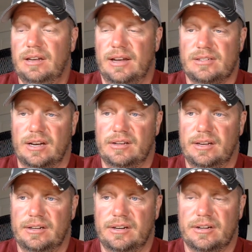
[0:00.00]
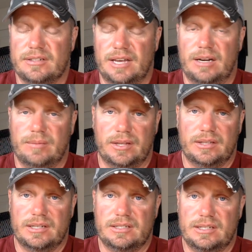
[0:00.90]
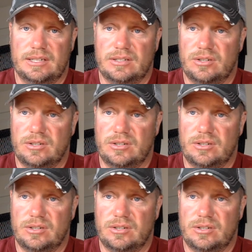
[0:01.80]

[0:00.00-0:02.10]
I was talking to the interior designer about this, and he said,